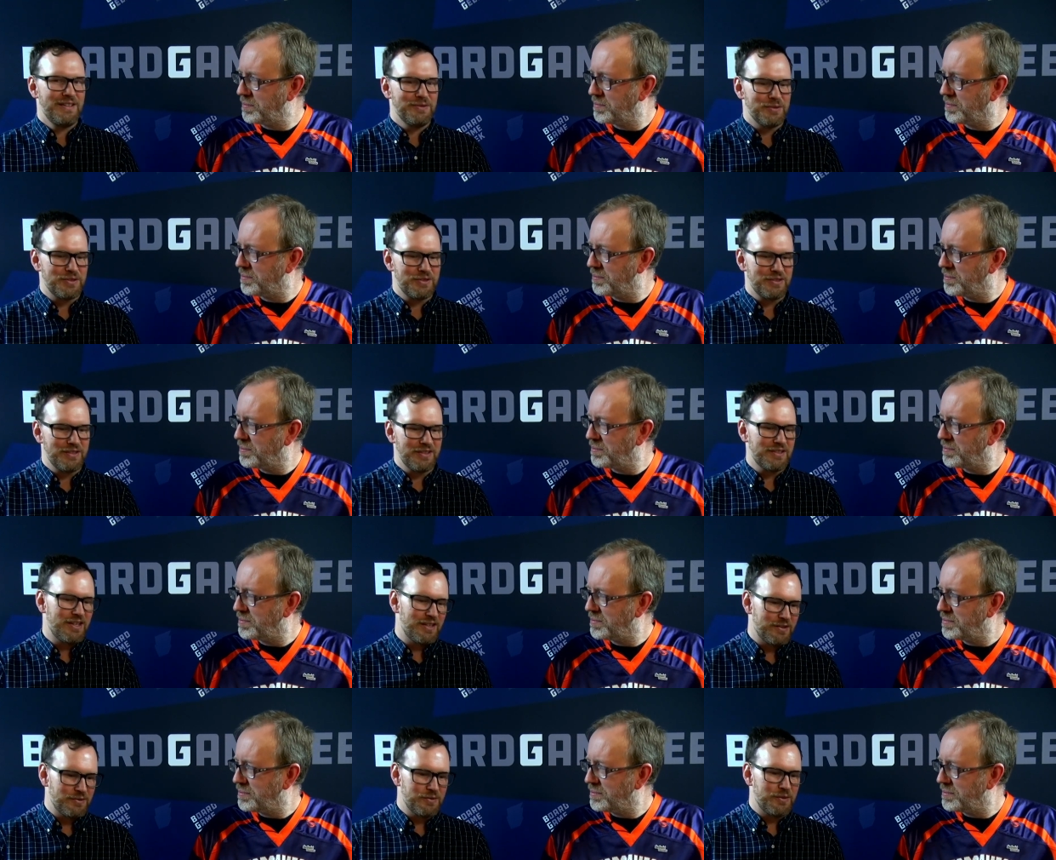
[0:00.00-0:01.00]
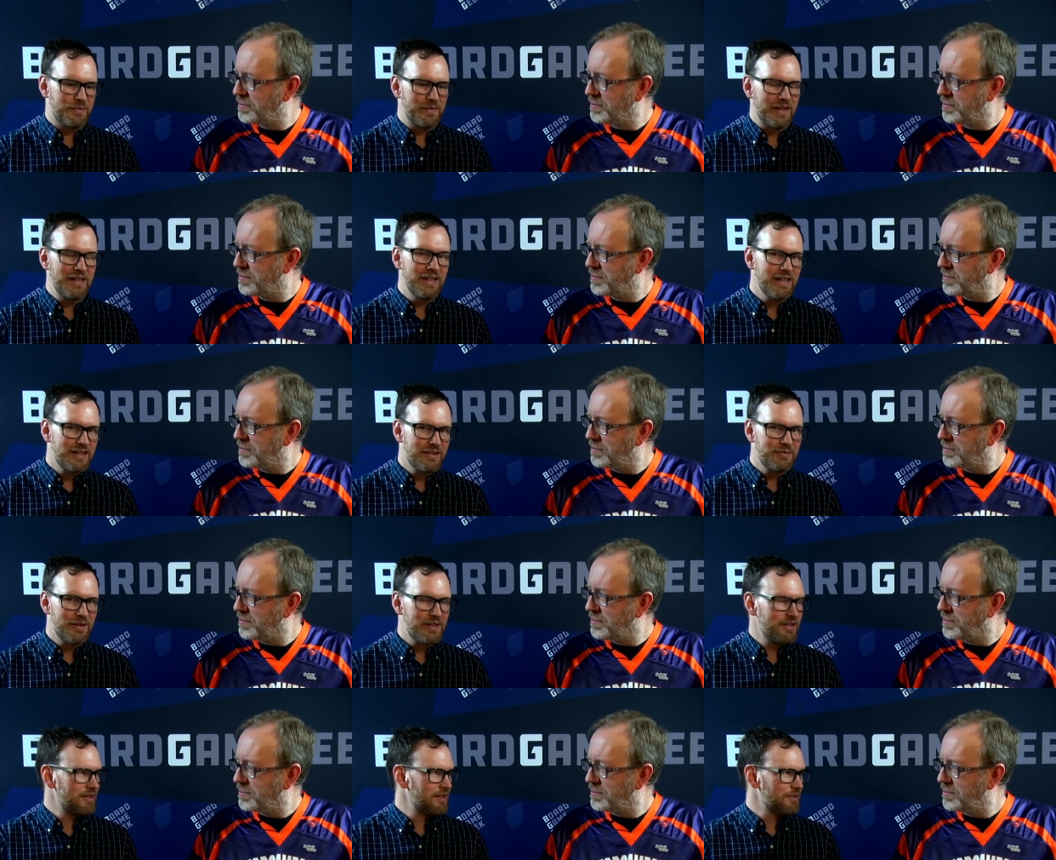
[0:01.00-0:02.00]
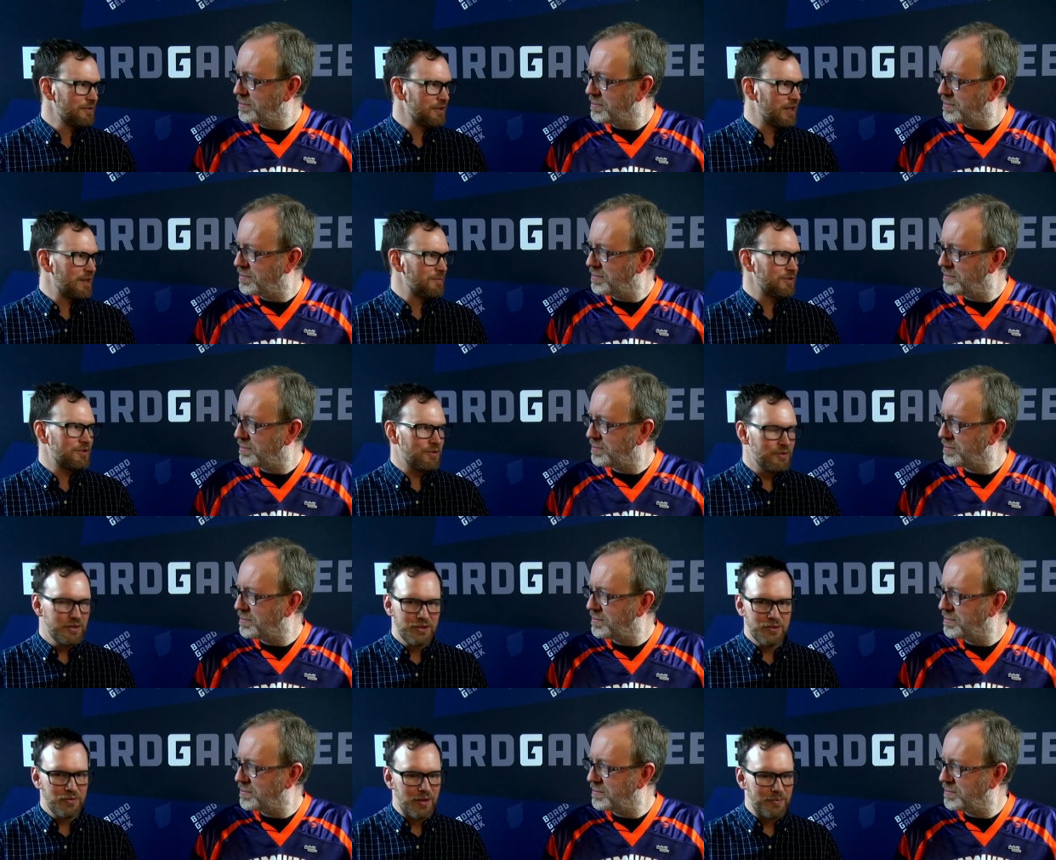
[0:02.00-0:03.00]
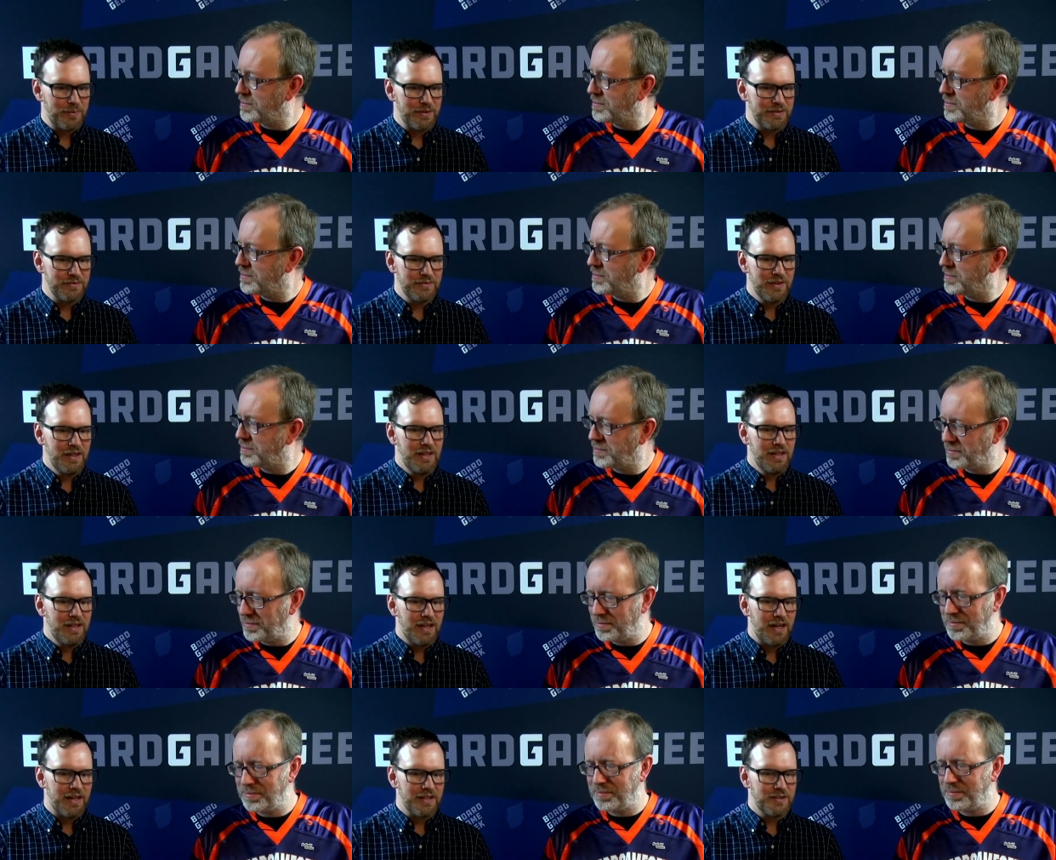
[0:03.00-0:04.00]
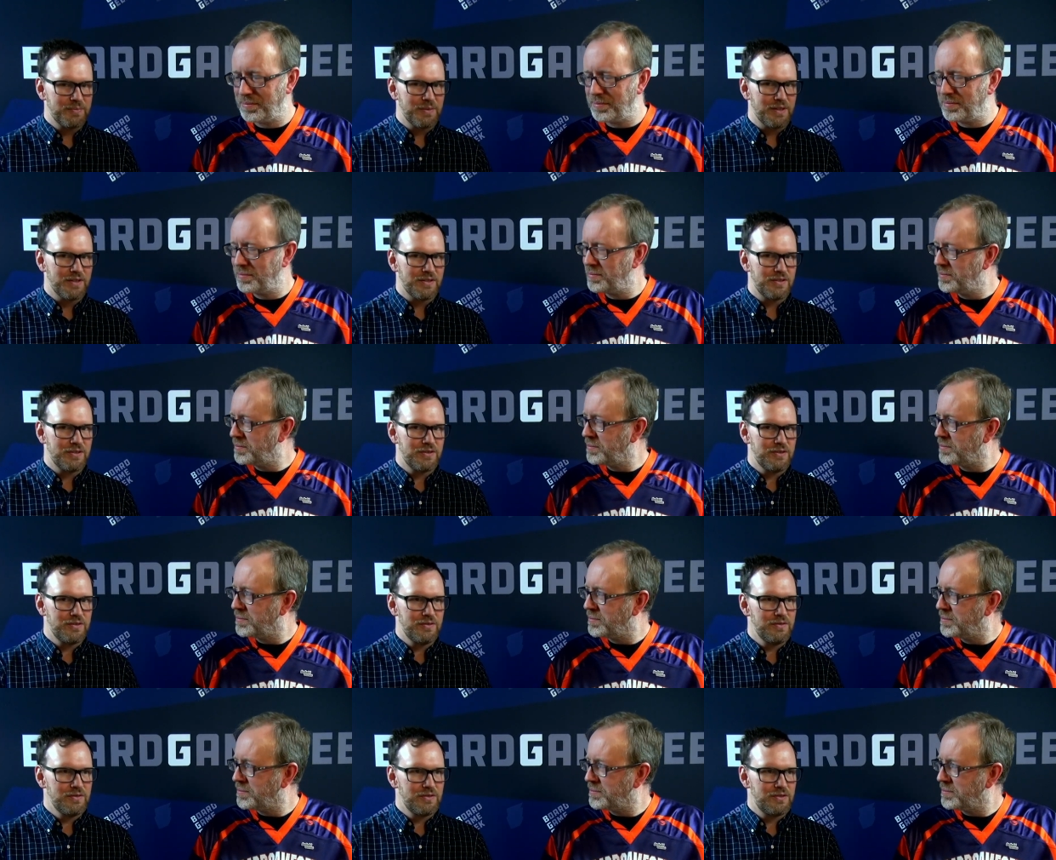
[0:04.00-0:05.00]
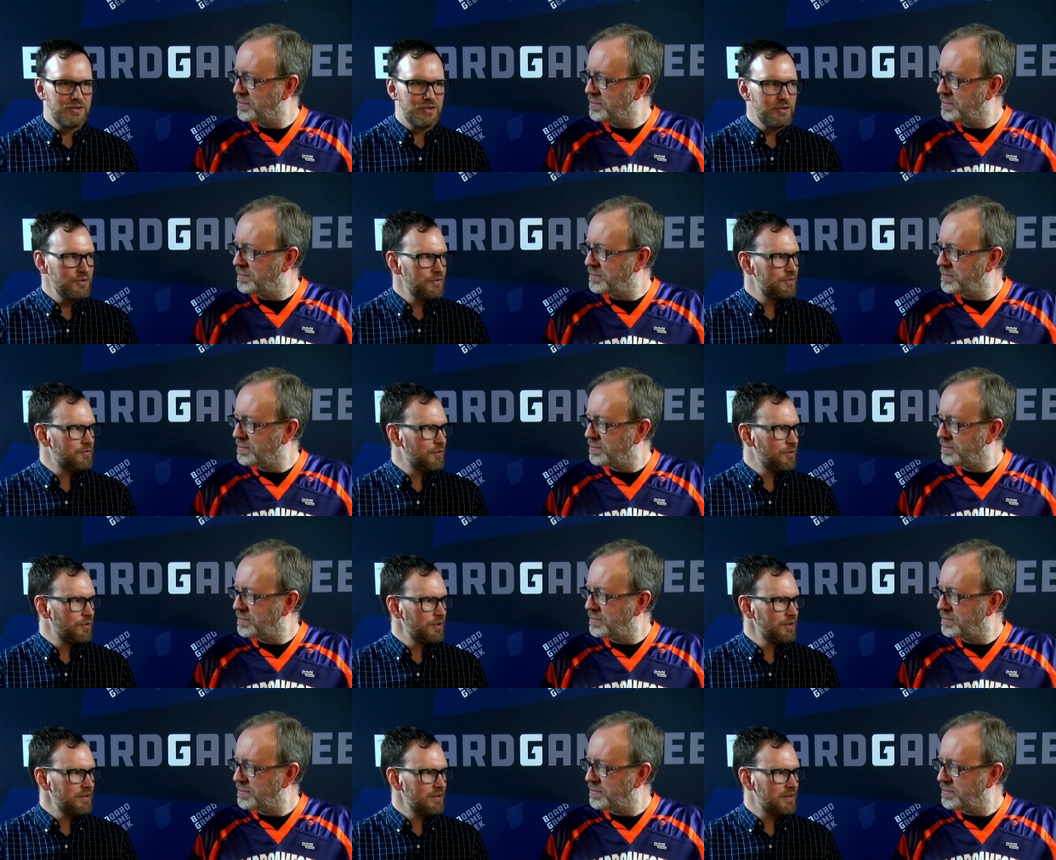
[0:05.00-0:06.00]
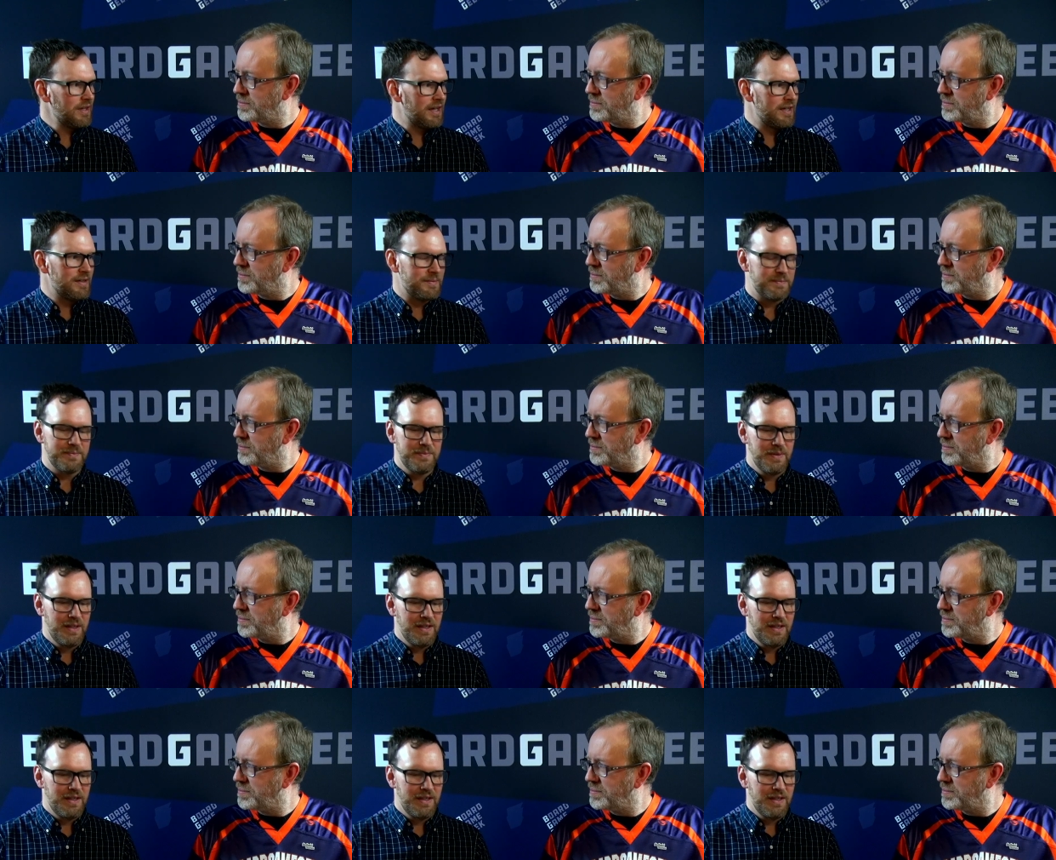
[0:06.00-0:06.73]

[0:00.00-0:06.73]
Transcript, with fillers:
Speaker 1: Which is kind of cool. And like the regular Andor game, it's totally cooperative. Uh, this plays two to four. Um,